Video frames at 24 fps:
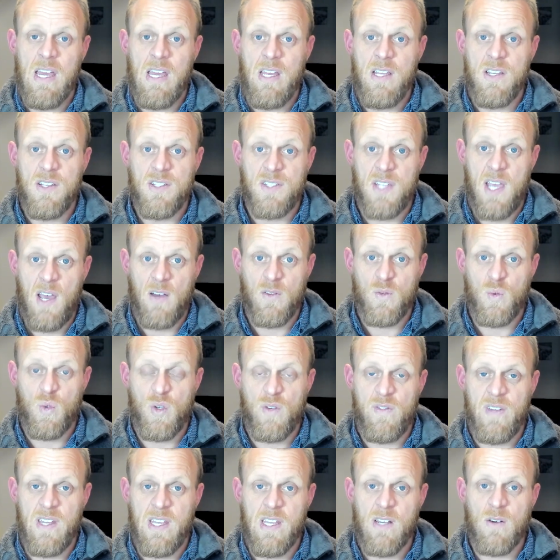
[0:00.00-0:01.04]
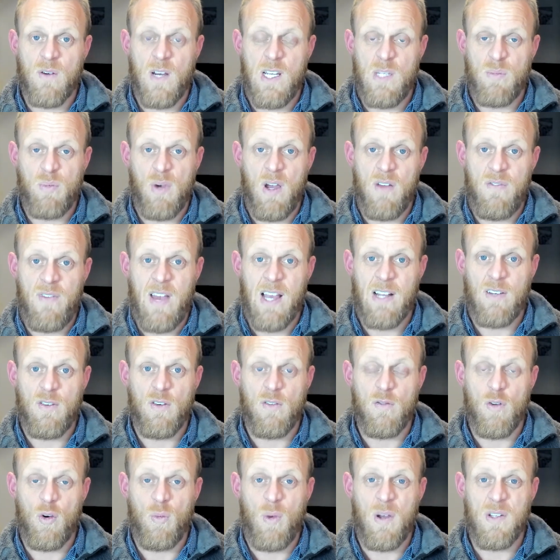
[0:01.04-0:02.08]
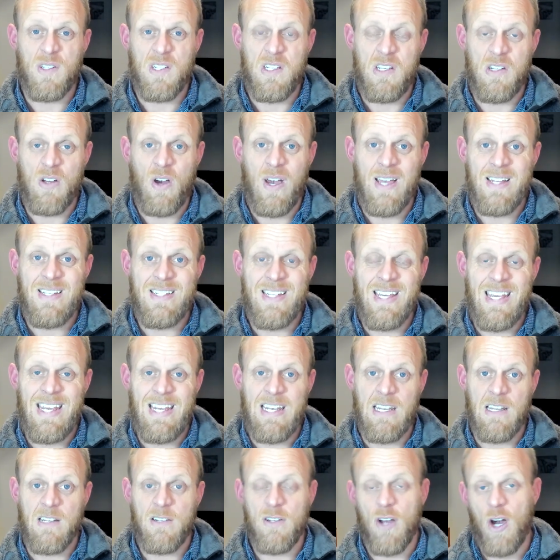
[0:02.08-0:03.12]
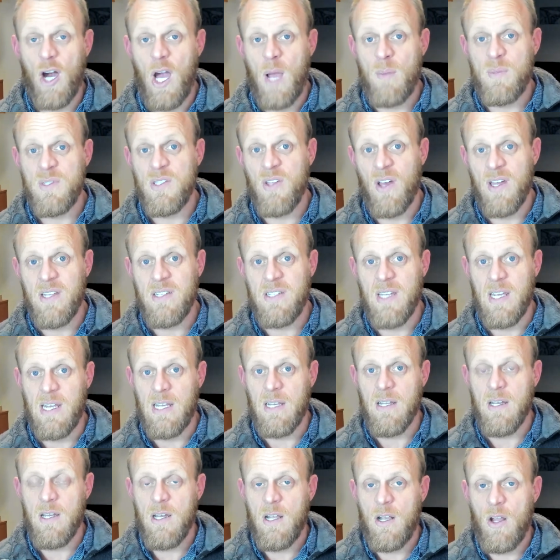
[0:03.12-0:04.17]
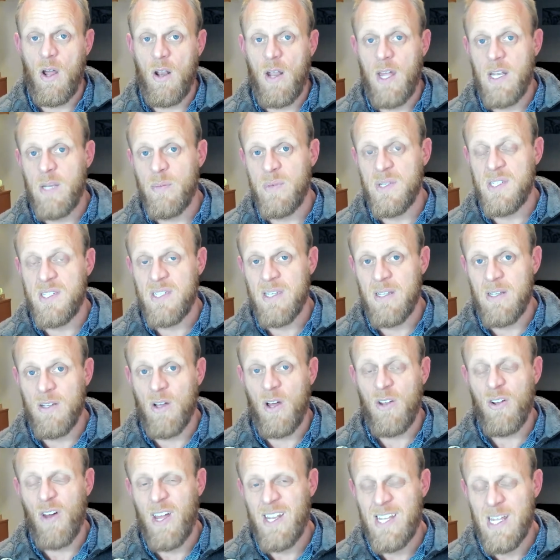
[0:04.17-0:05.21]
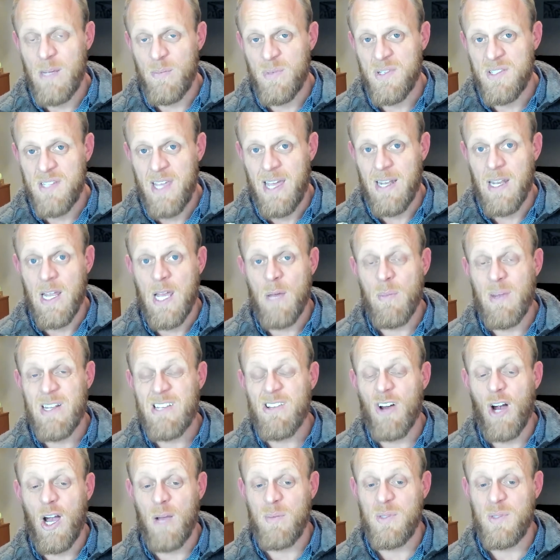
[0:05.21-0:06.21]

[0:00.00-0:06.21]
sales would have increased by a factor of almost 19 times 19, not 90%, not 19%, times